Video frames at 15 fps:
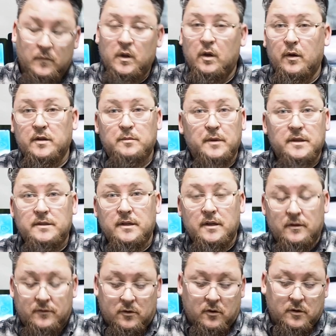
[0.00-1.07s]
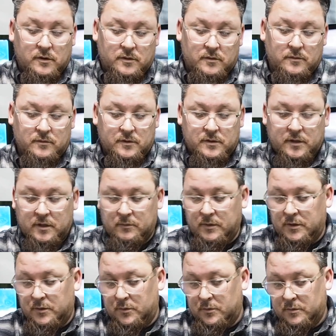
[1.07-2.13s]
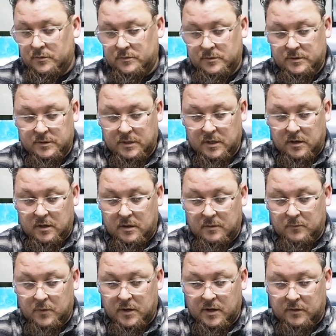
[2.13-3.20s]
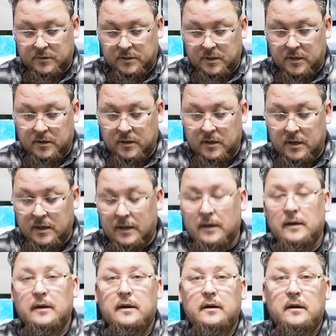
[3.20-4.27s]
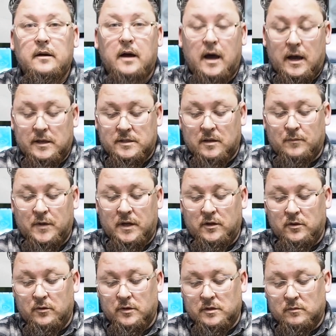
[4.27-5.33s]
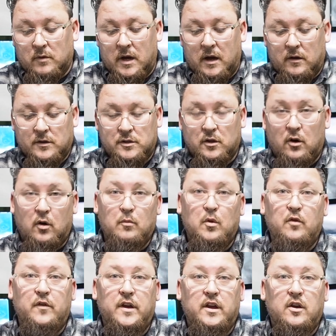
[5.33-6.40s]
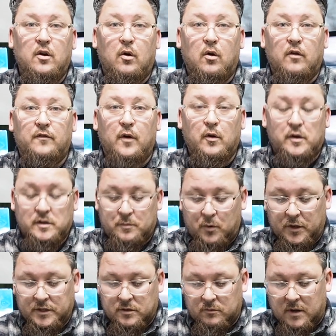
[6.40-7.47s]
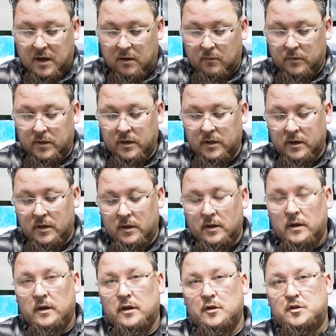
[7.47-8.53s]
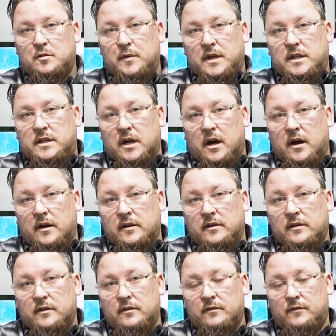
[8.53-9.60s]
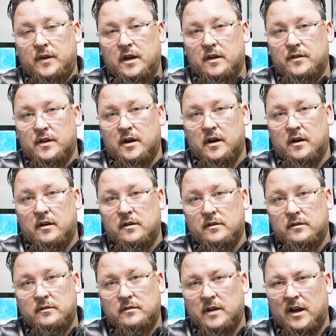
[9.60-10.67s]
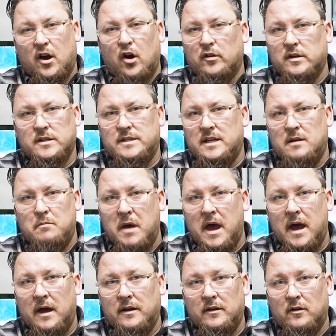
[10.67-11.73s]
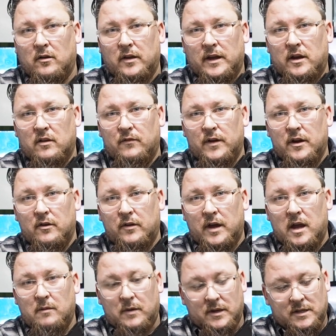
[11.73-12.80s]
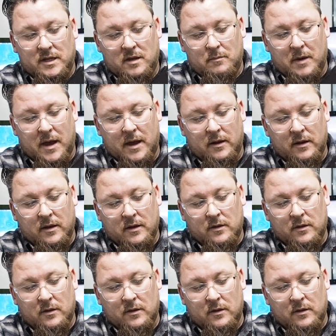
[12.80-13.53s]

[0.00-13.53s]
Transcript: USB-C, of course, just like we knew. What else here? Something new as well. So moving your focus points around used to be done via the, I call it a D-pad, you know, like your video gaming D-pad.